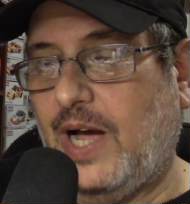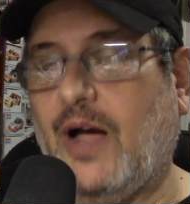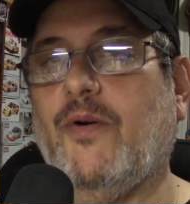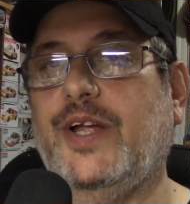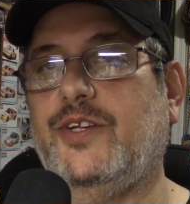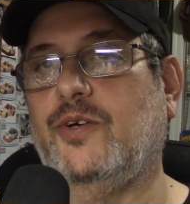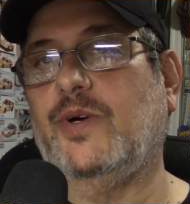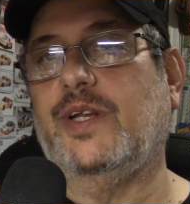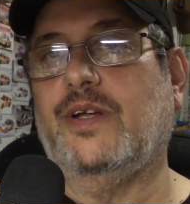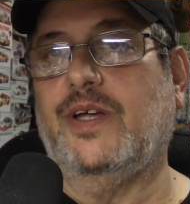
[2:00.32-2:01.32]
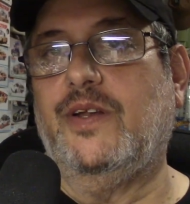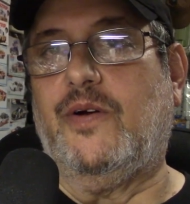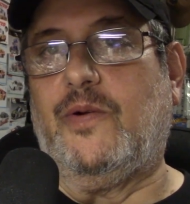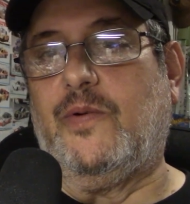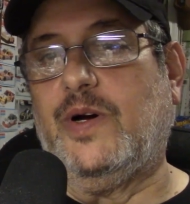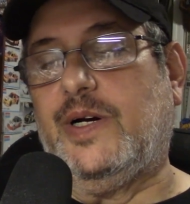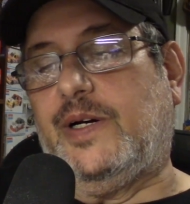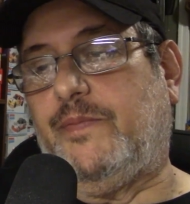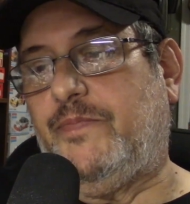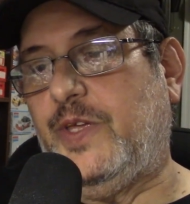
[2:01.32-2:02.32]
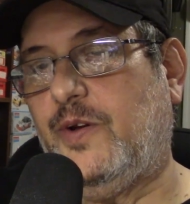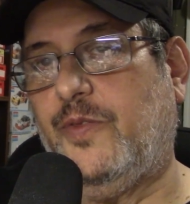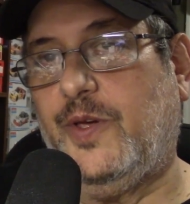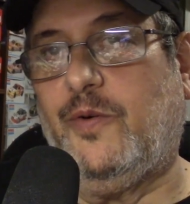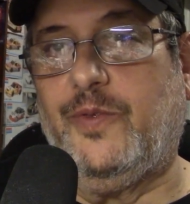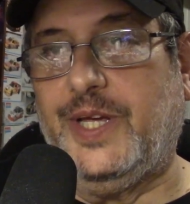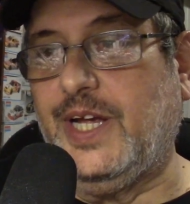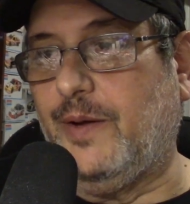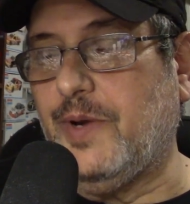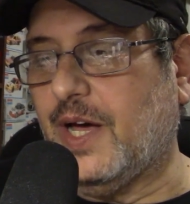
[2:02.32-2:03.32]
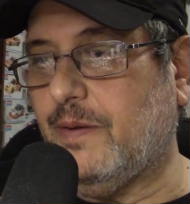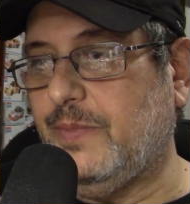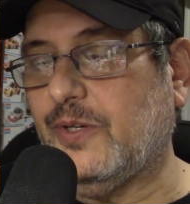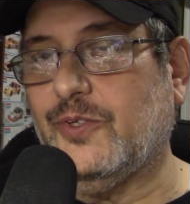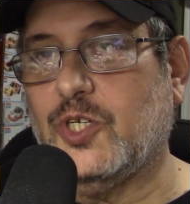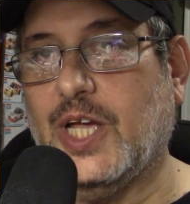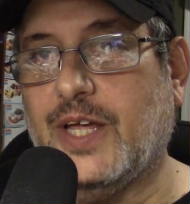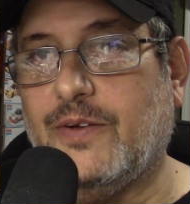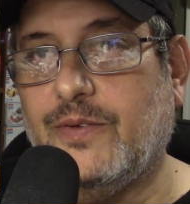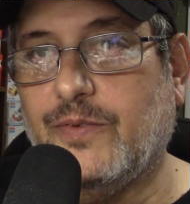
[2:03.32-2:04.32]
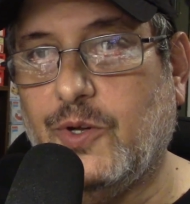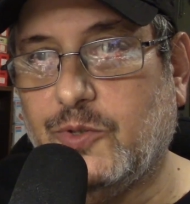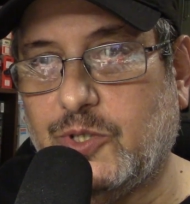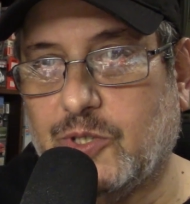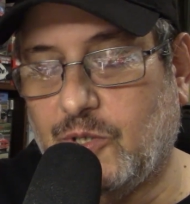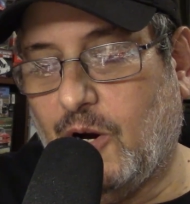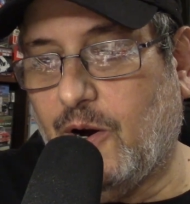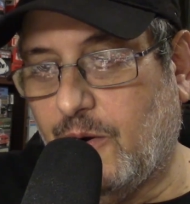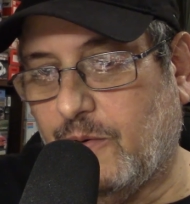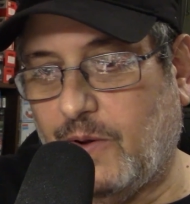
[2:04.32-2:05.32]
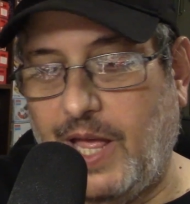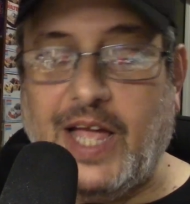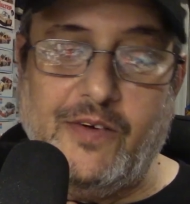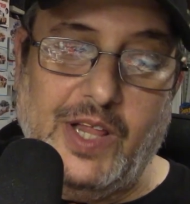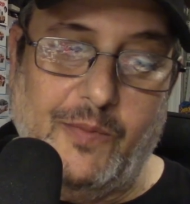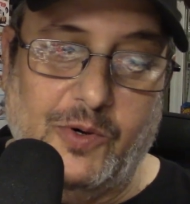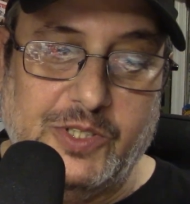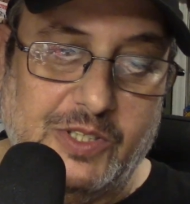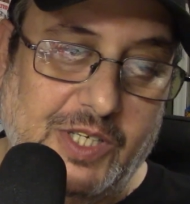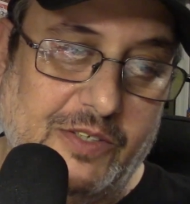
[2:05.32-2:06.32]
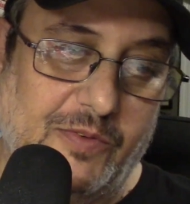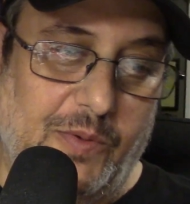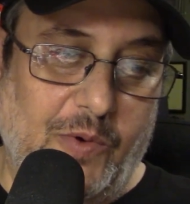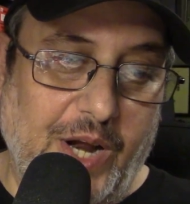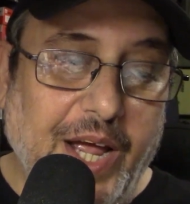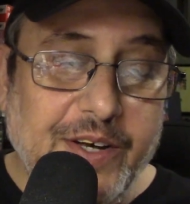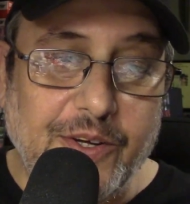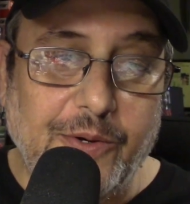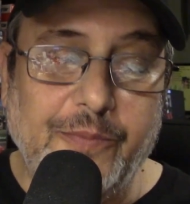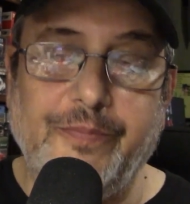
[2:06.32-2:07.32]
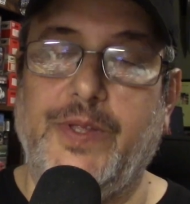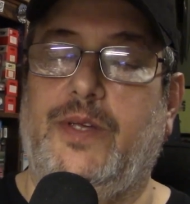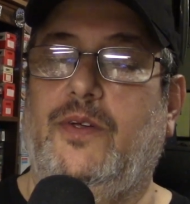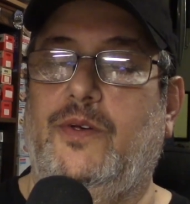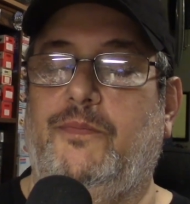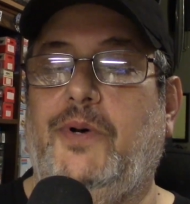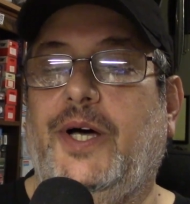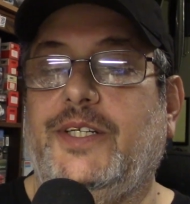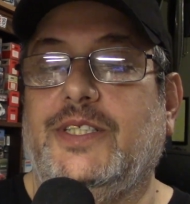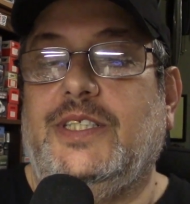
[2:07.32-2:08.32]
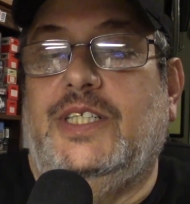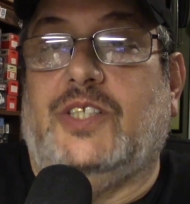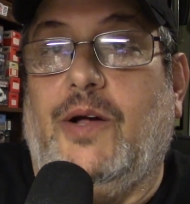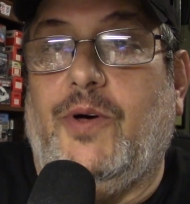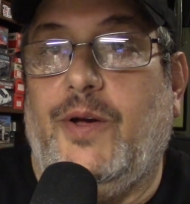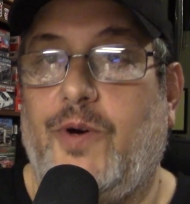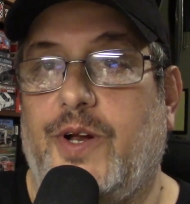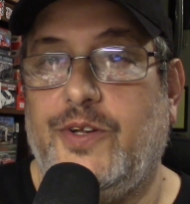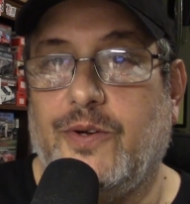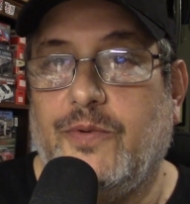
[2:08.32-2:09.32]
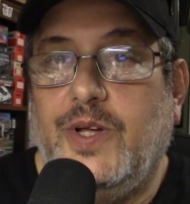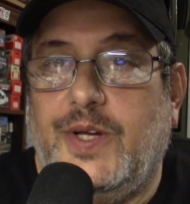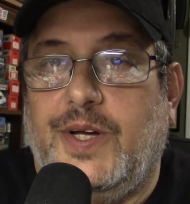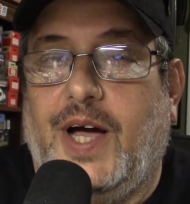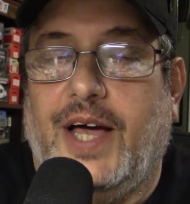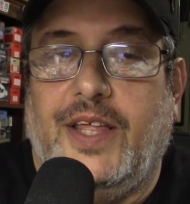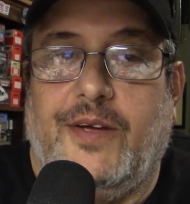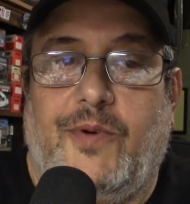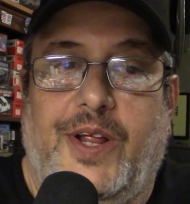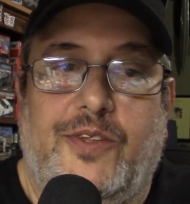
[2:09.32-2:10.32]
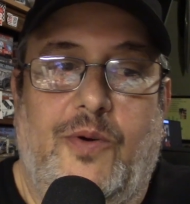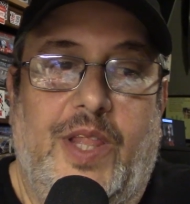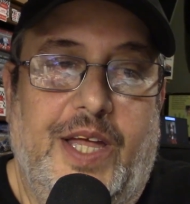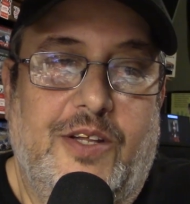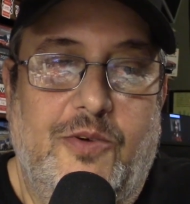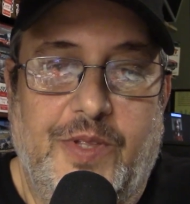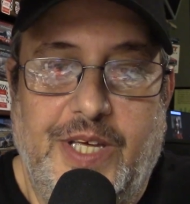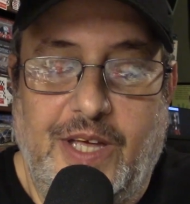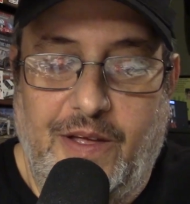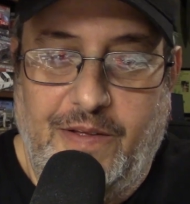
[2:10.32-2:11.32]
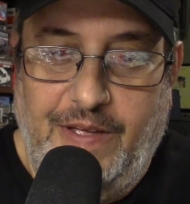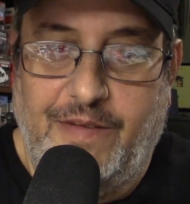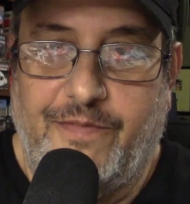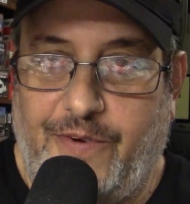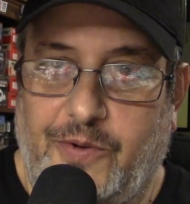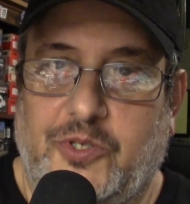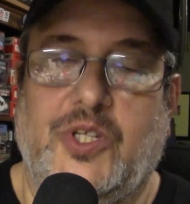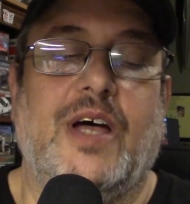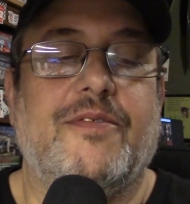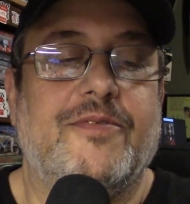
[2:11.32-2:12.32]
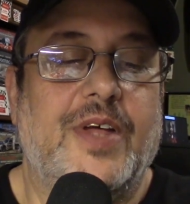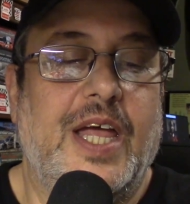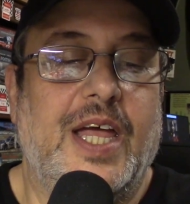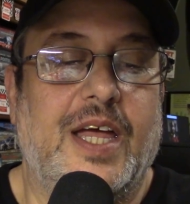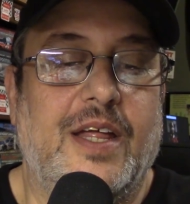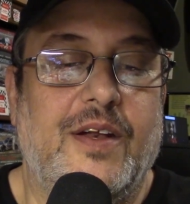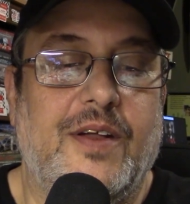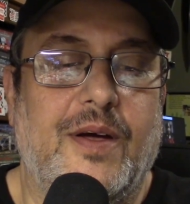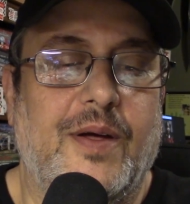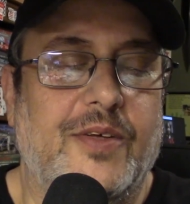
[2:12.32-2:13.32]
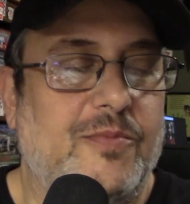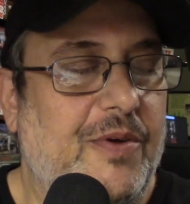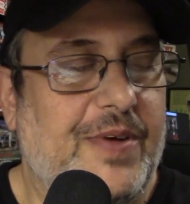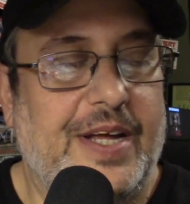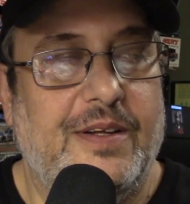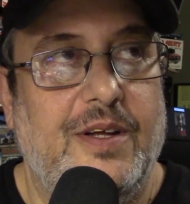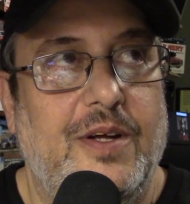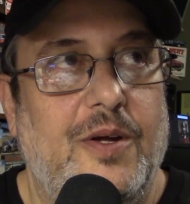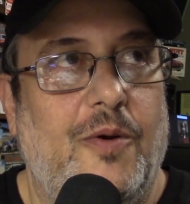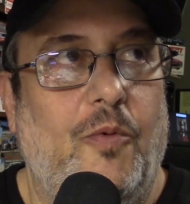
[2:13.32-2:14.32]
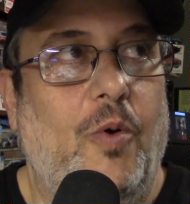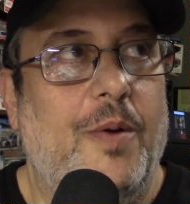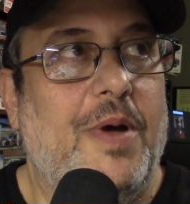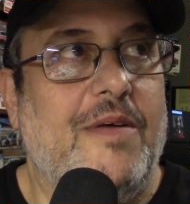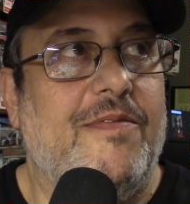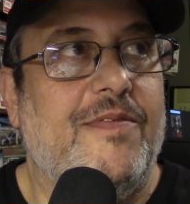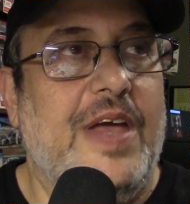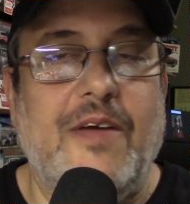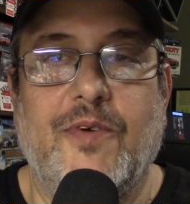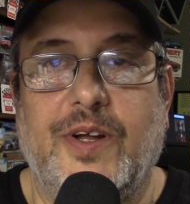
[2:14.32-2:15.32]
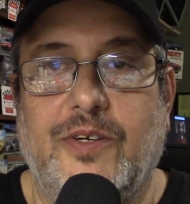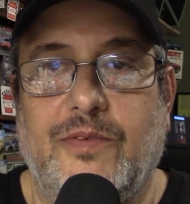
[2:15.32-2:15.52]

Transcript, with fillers: how I do it. I know, you know, the old thing, I'm not a build channel. Those are a heck of a lot more successful than what I do, but it's not what I want to do. I like what I do. I like doing the info stuff. And as a matter of fact, one of my favorite